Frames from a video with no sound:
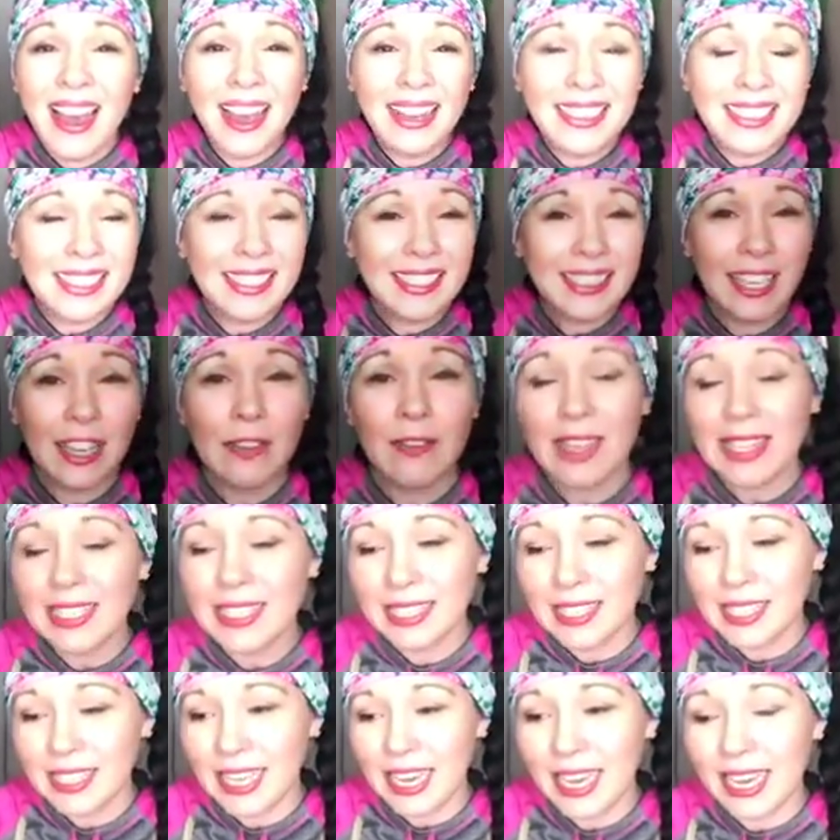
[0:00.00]
I just save that
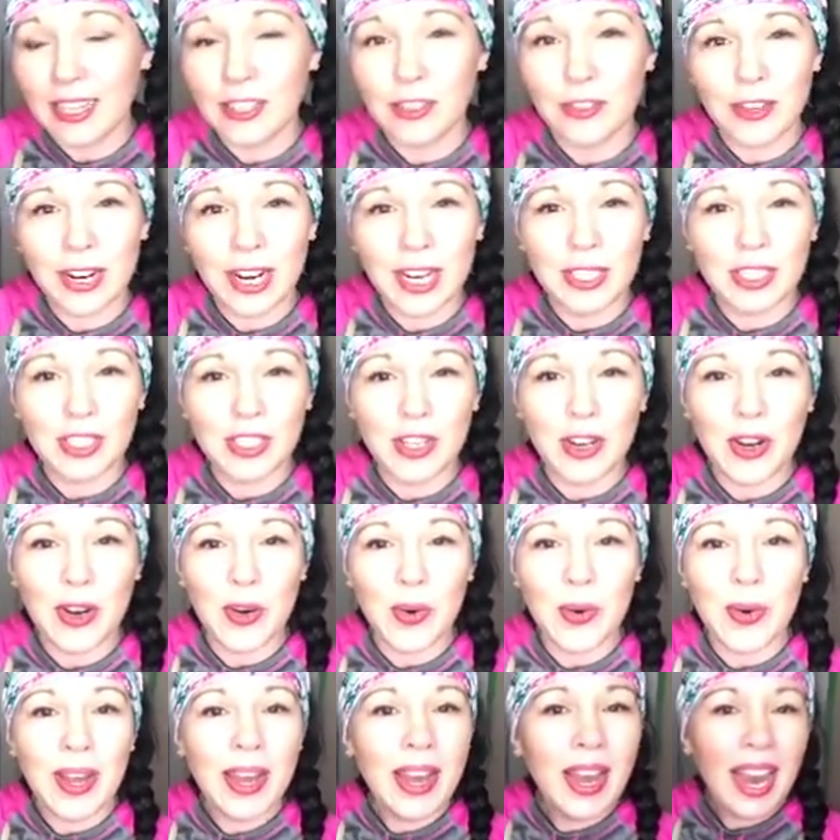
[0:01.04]
to the end, right? So
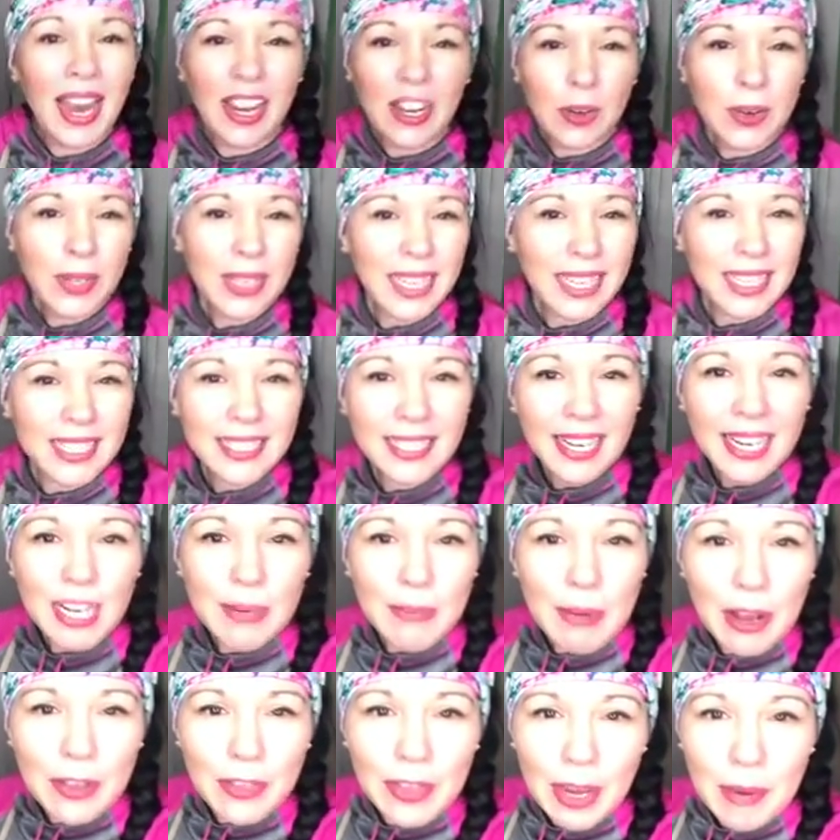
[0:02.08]
I don't get excited
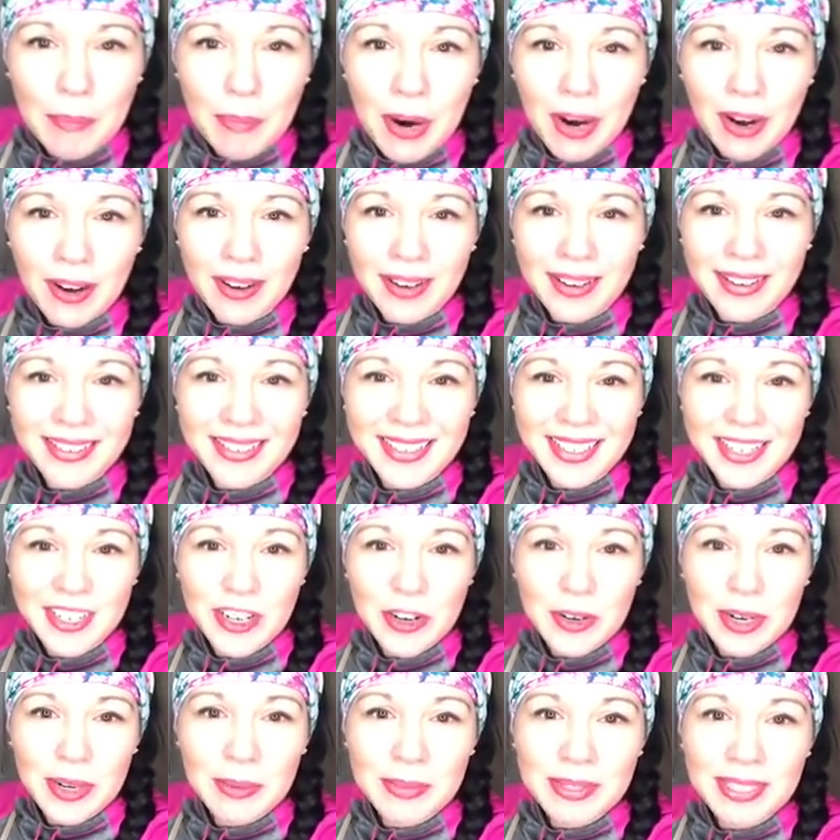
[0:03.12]
about that part. You
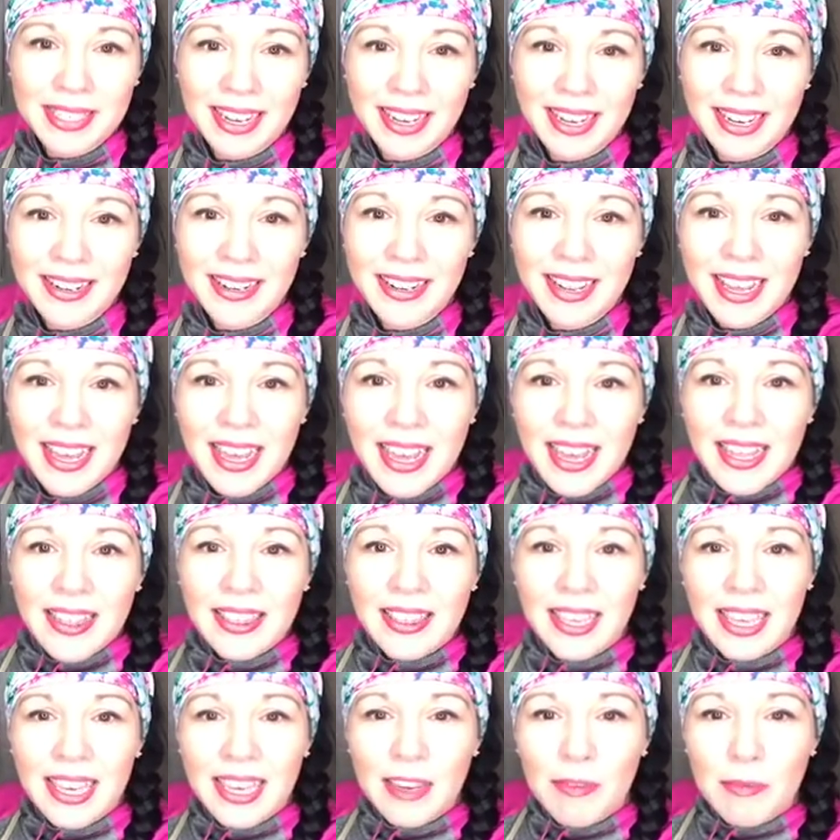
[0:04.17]
know what I'm saying?
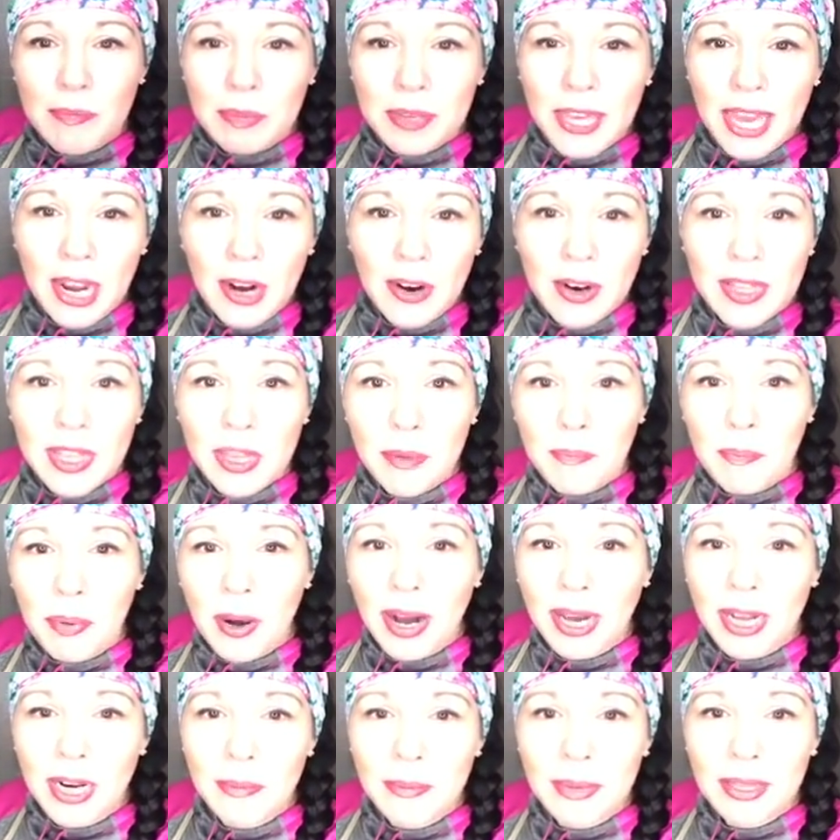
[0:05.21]
The Karen, the
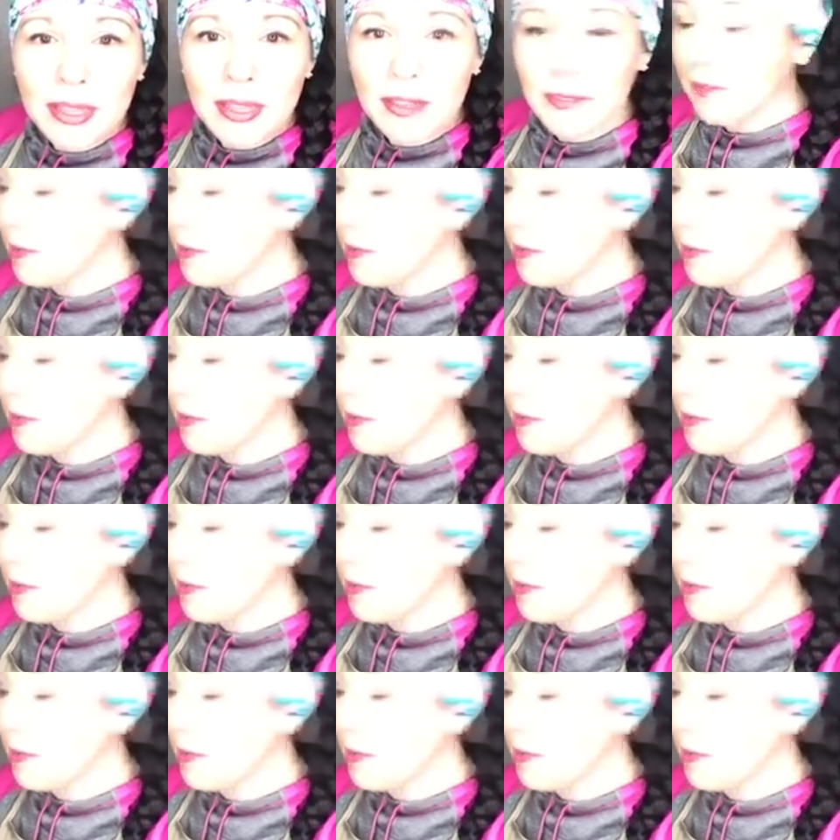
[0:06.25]
bottom at